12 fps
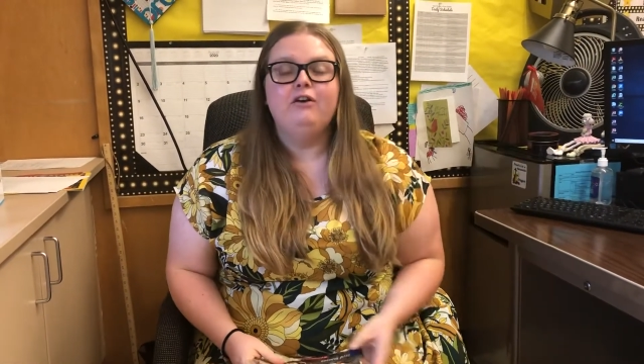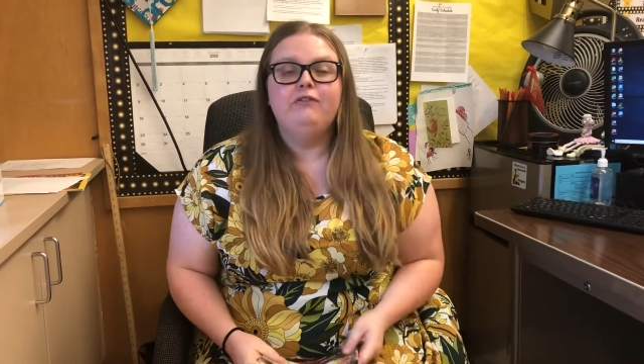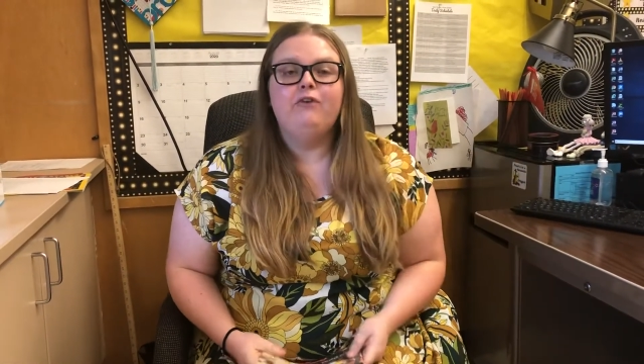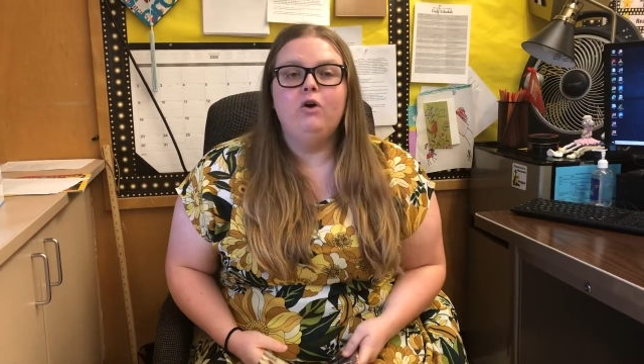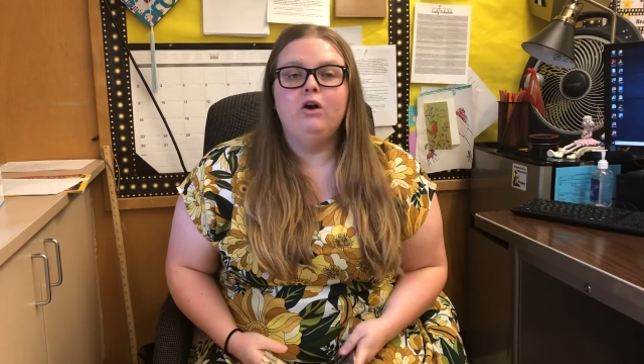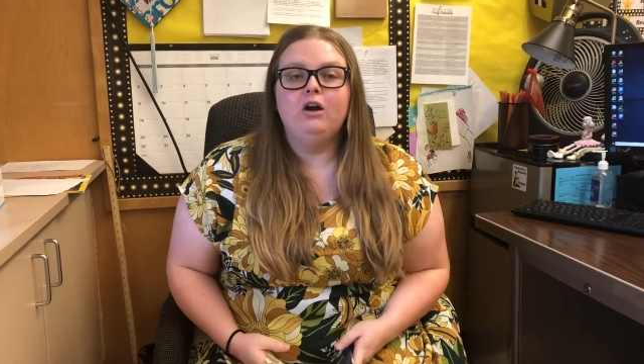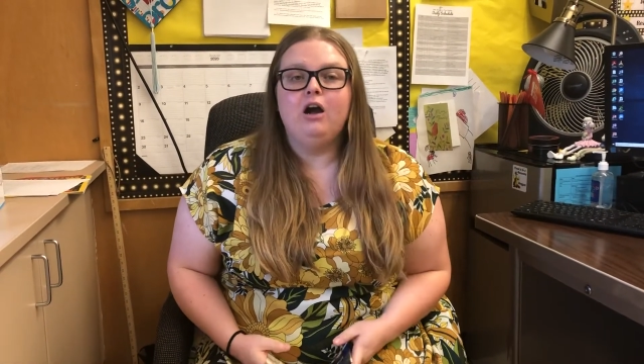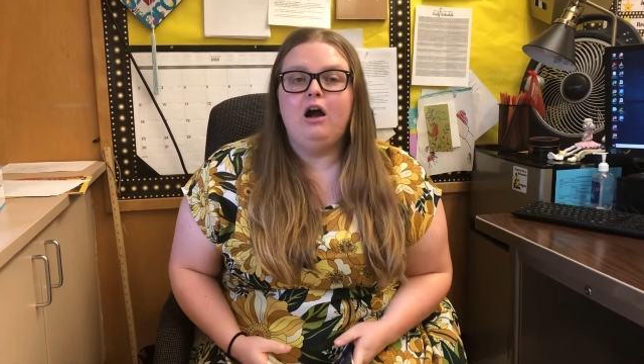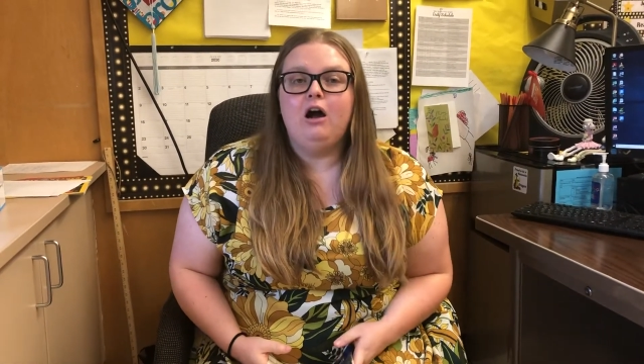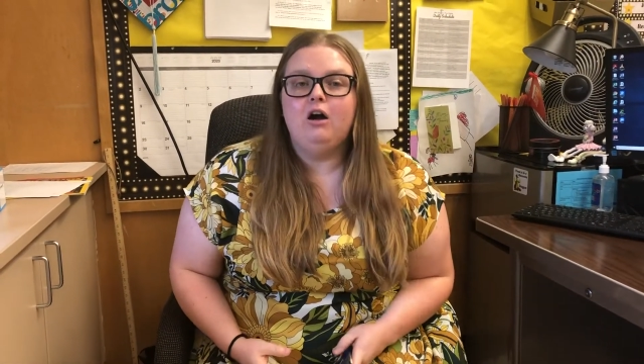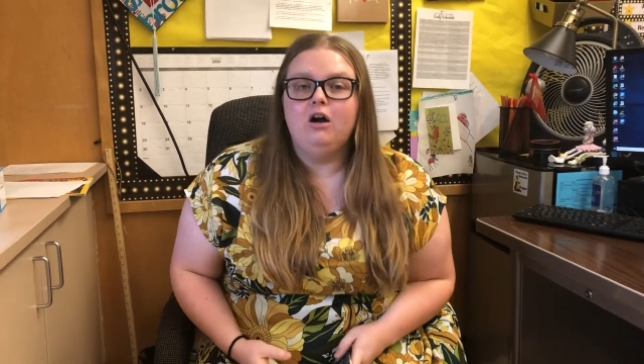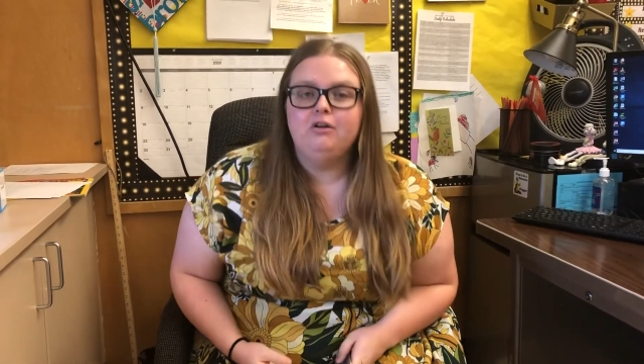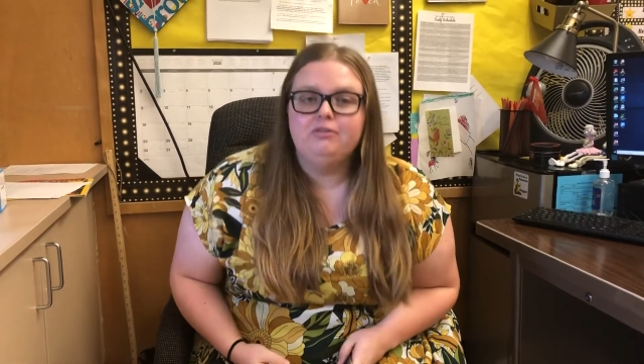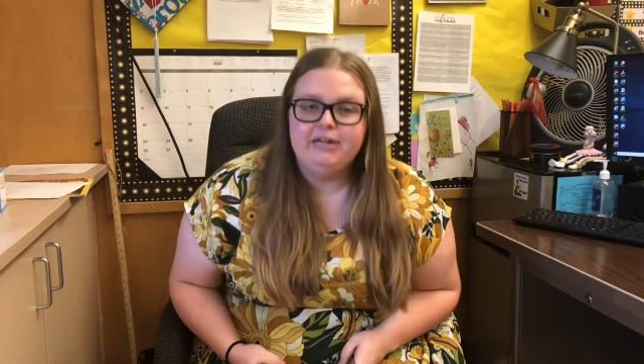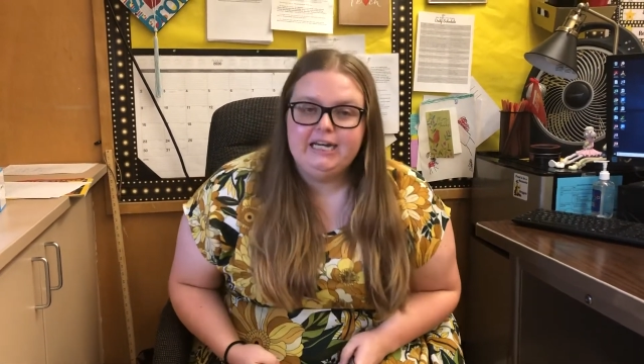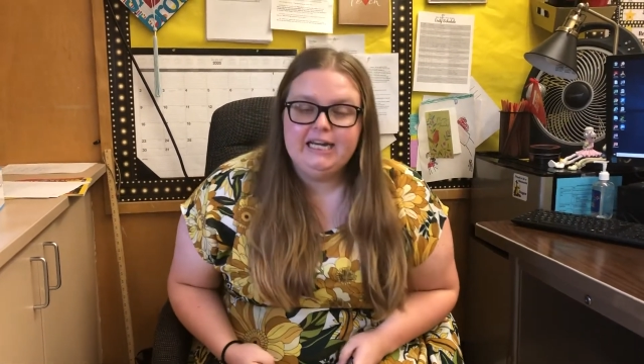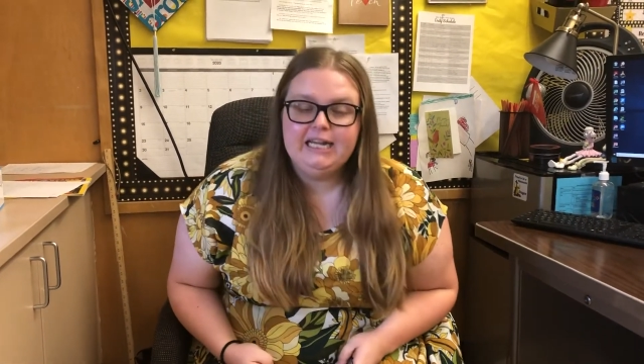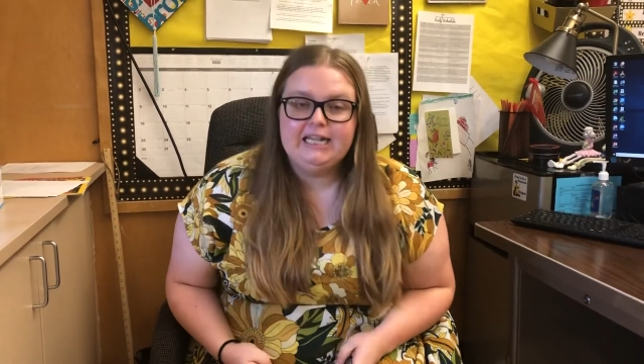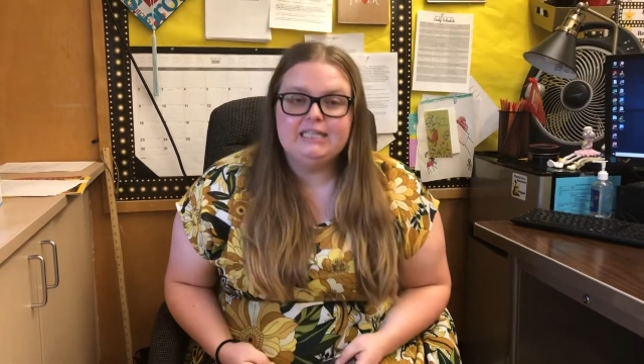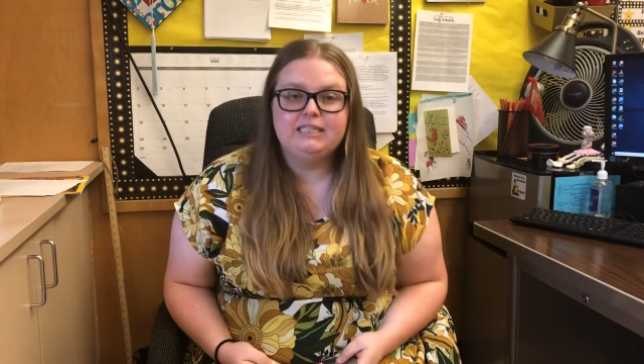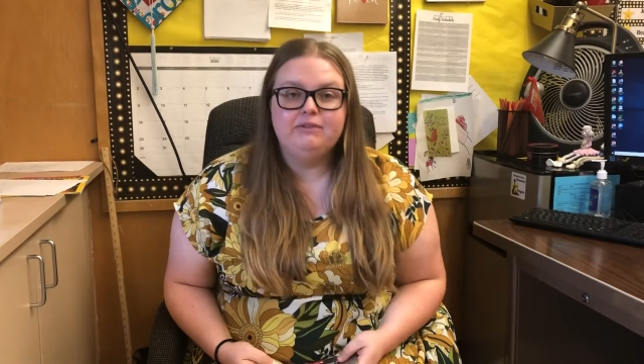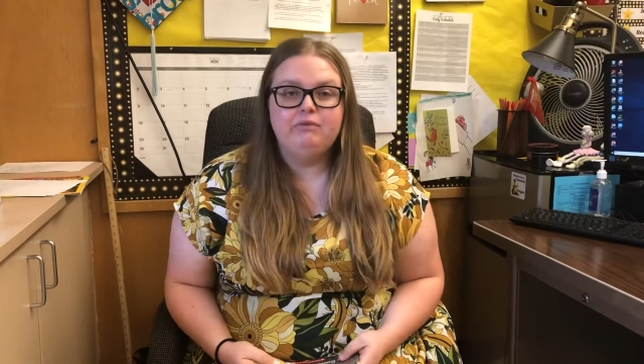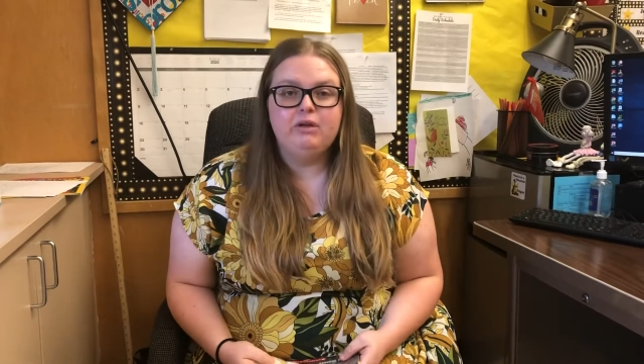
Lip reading: For our reading lesson,